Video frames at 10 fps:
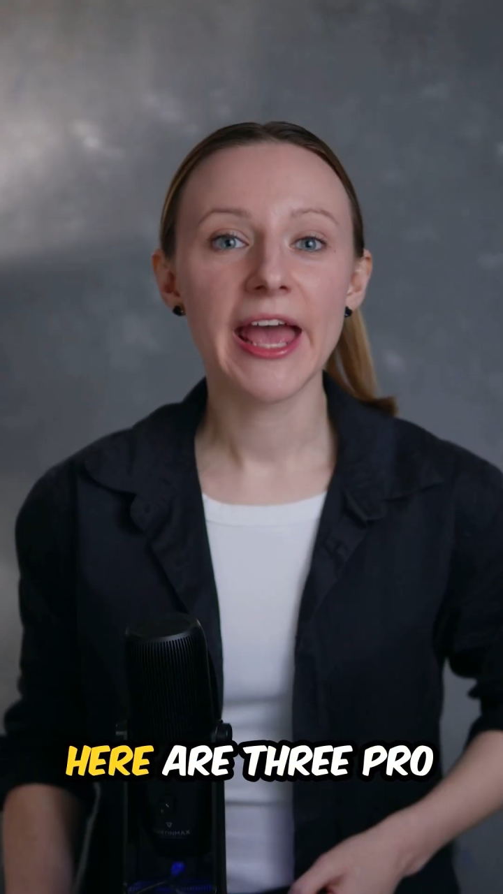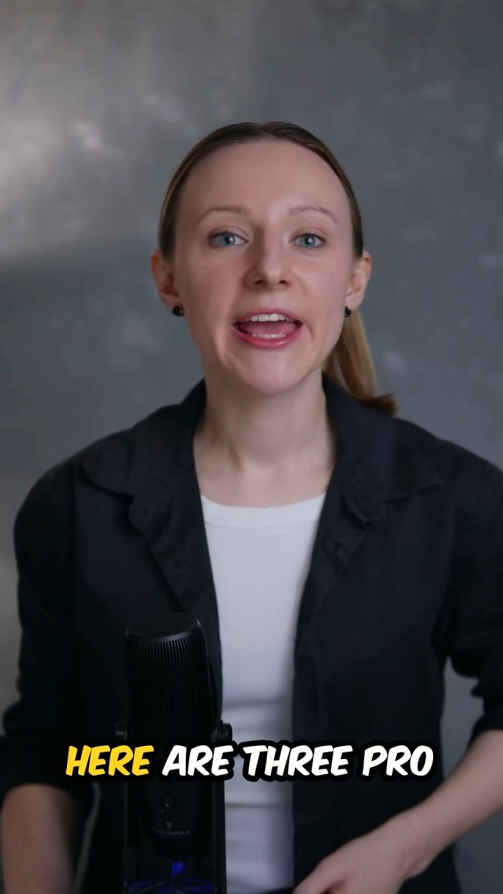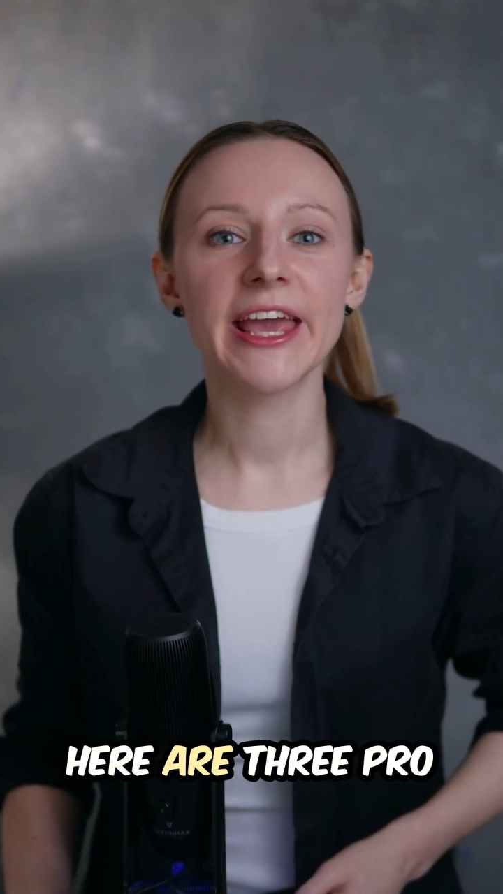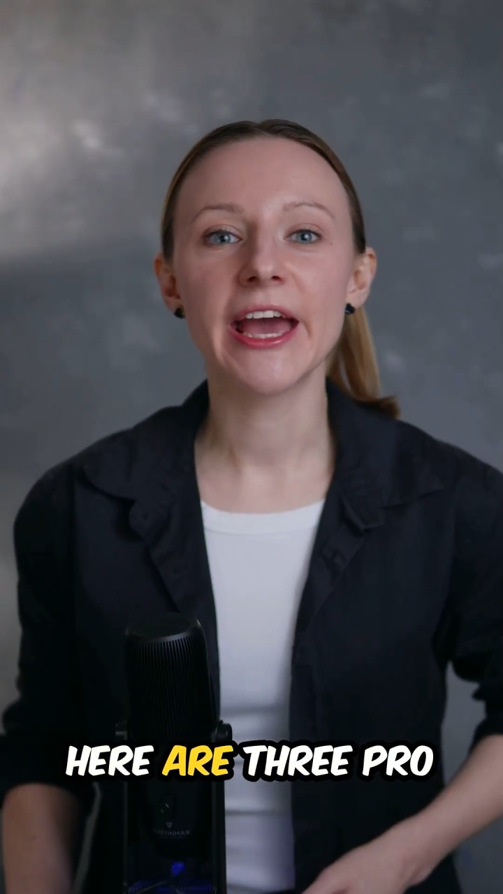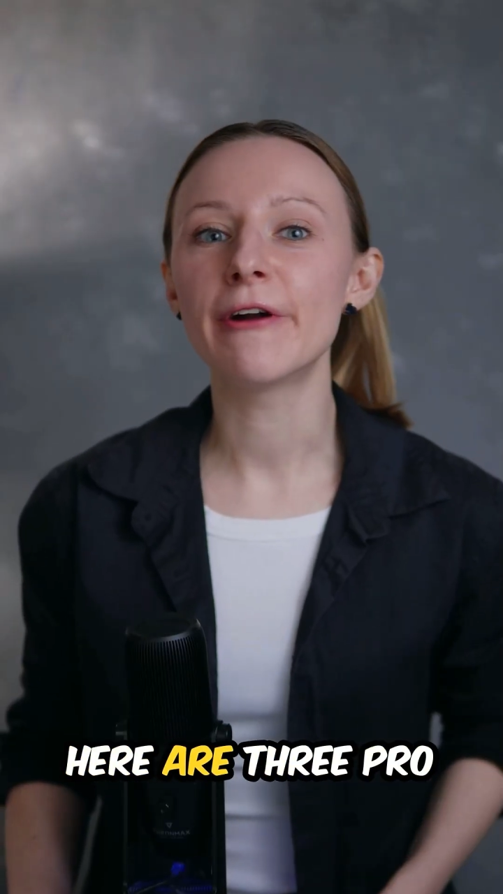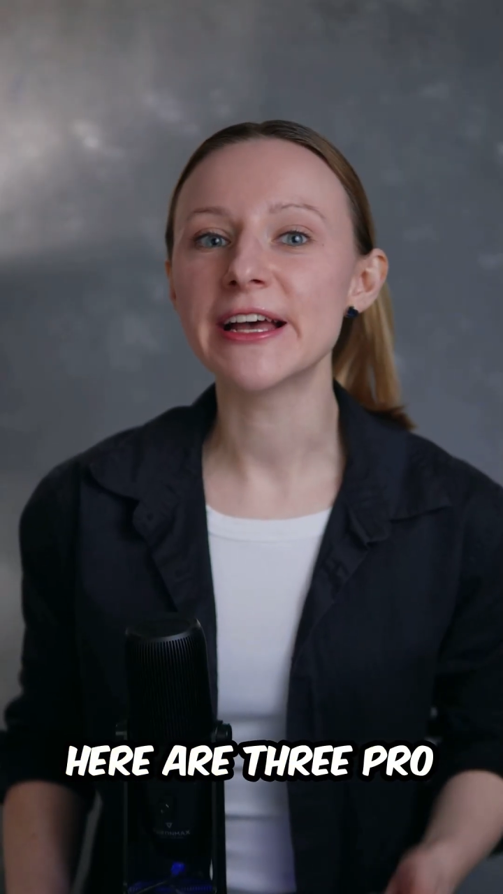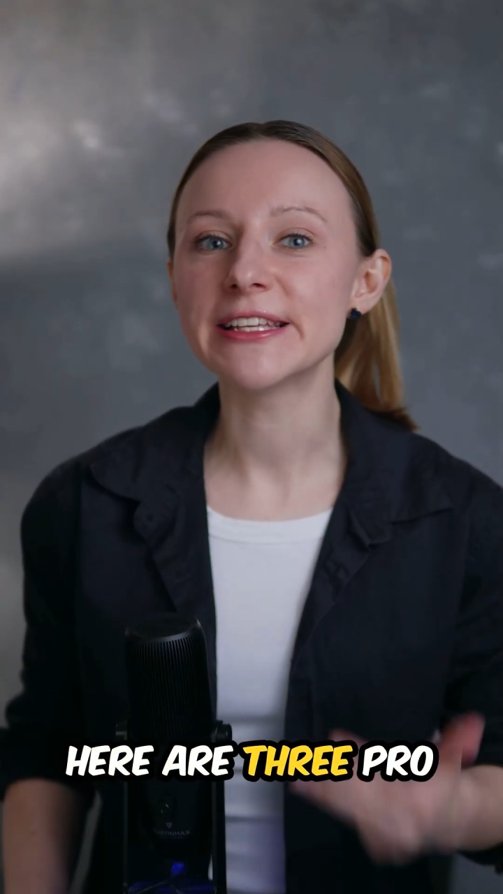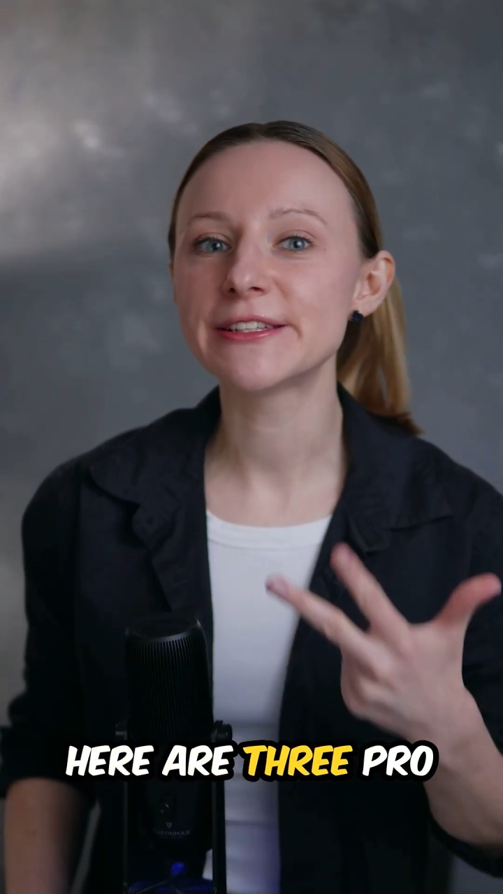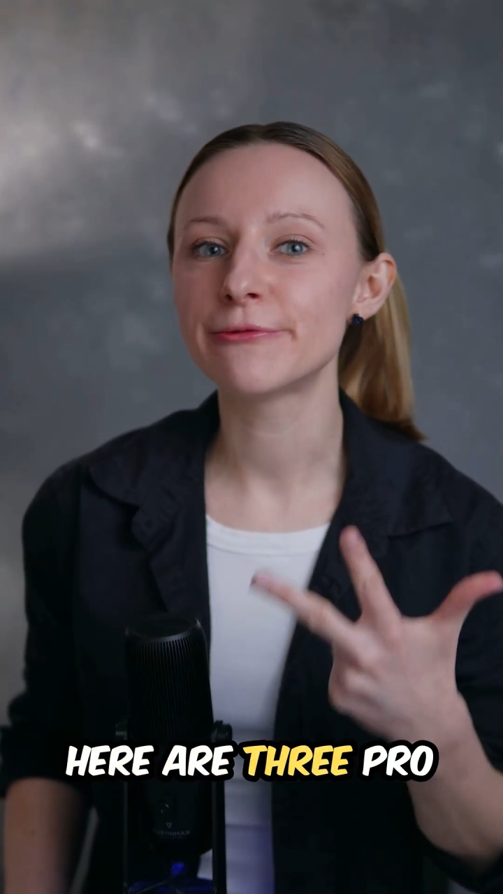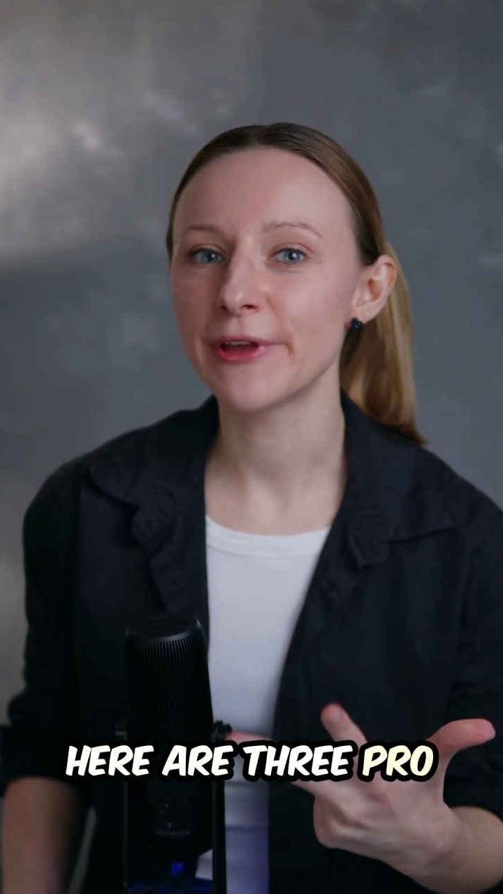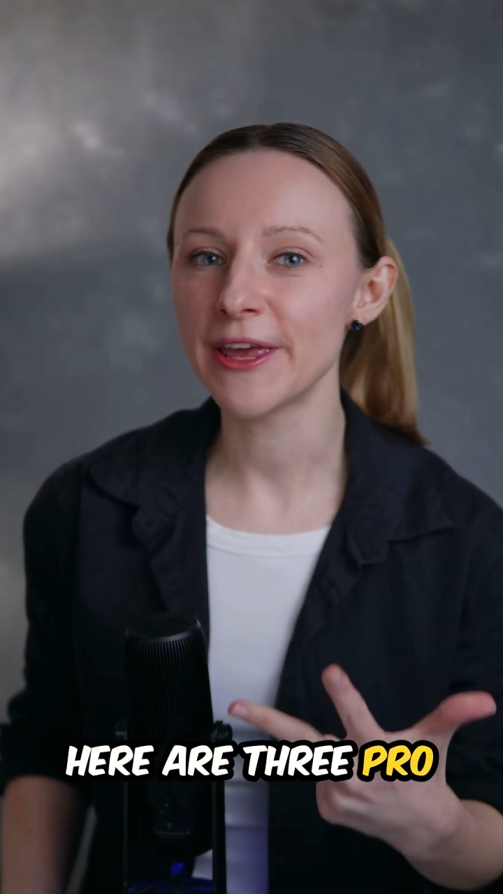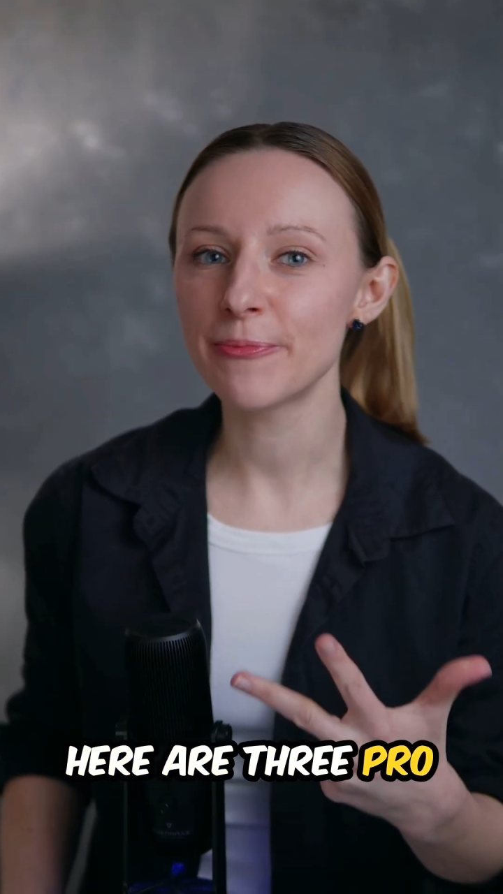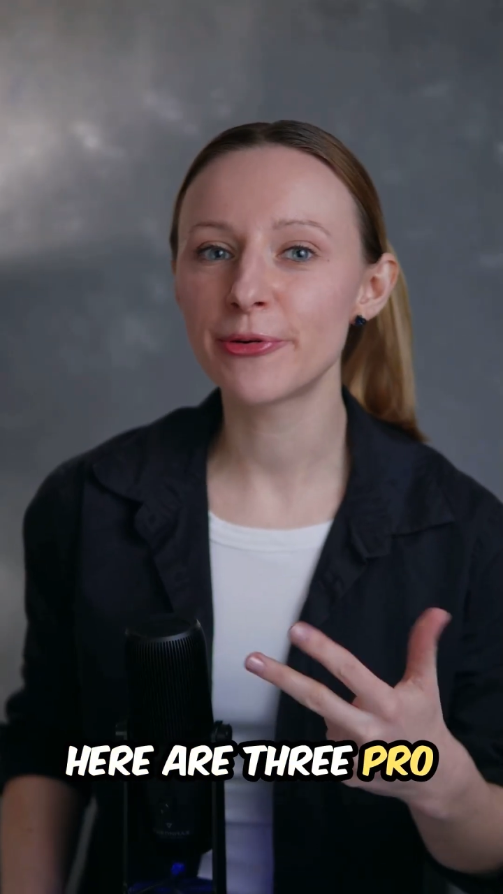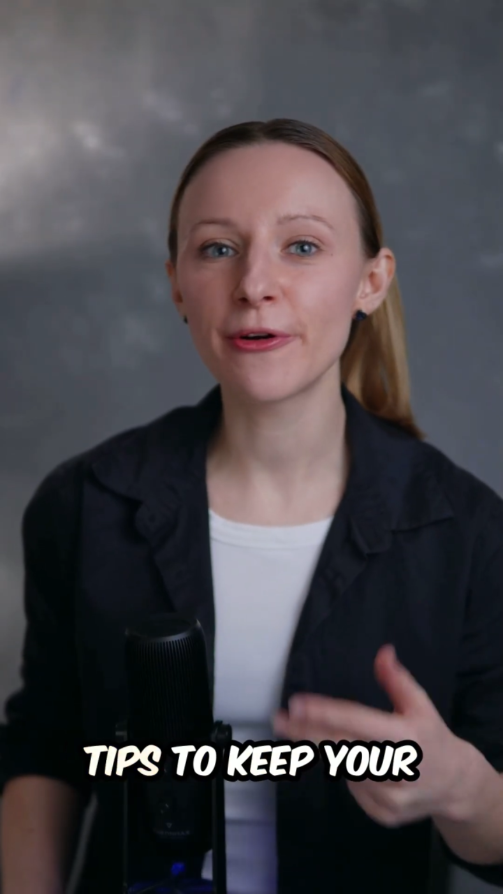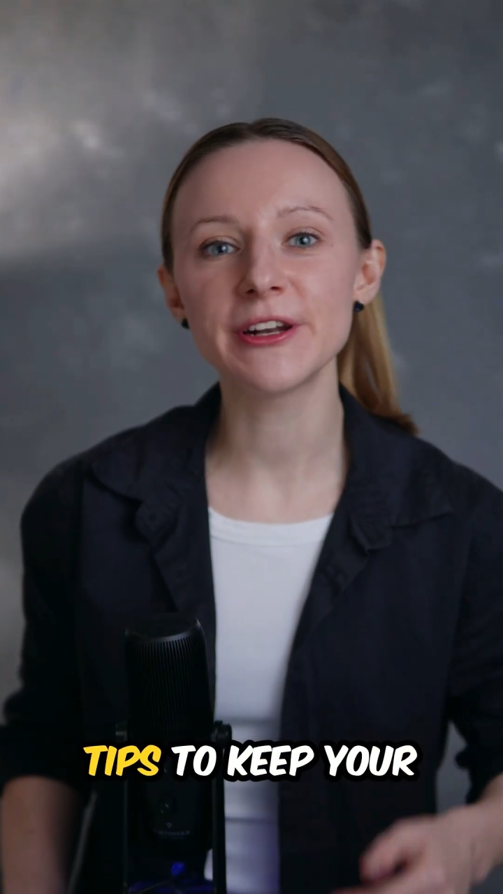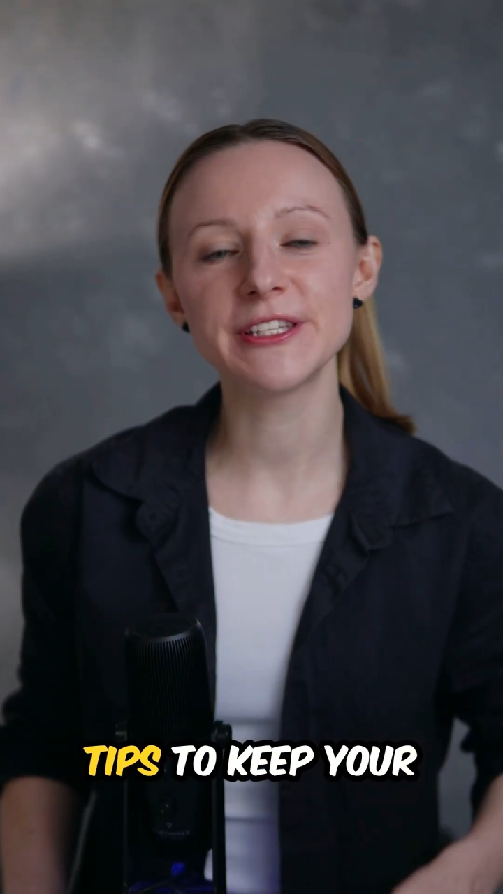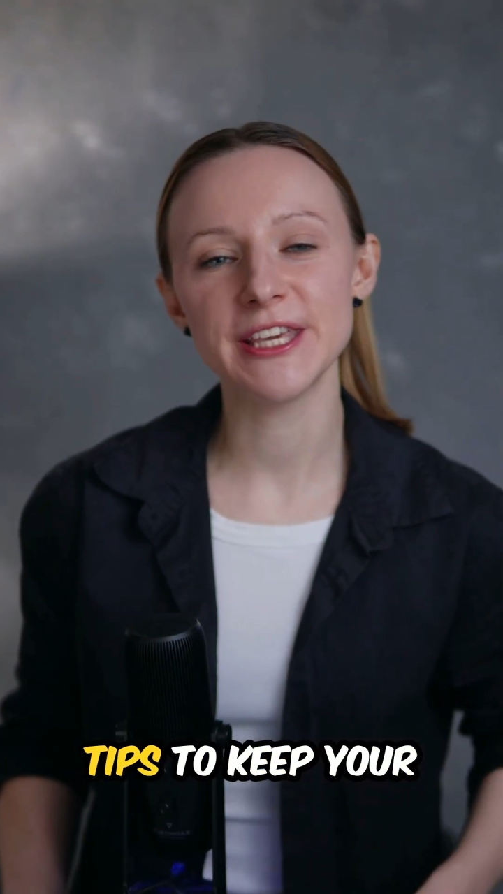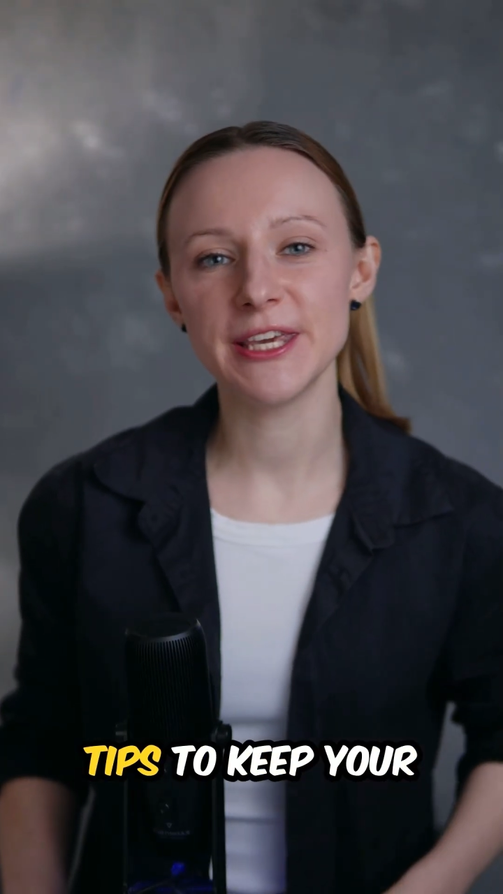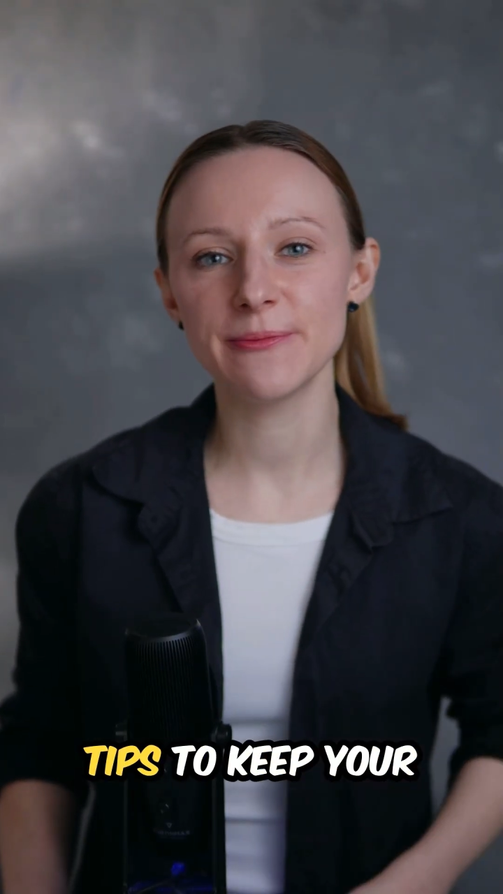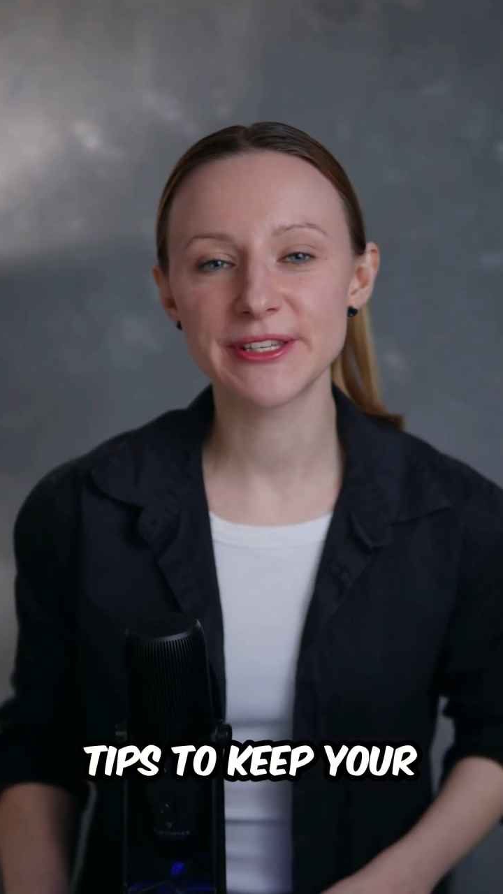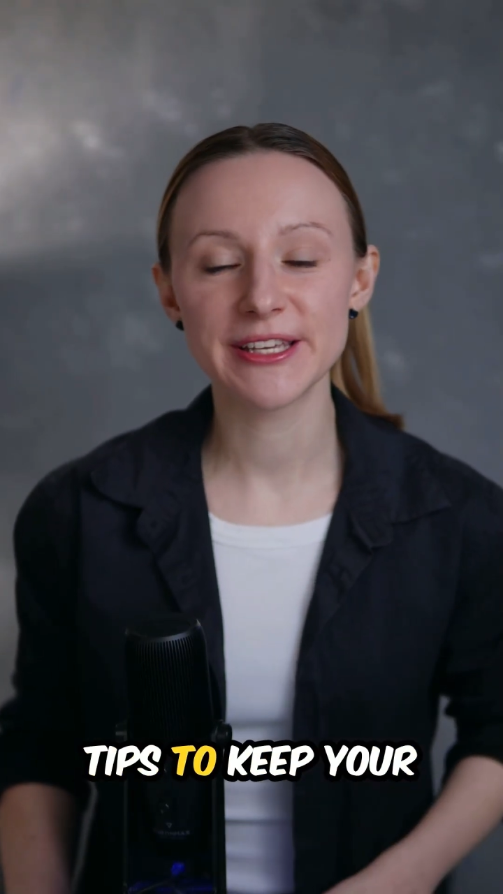Here are three pro tips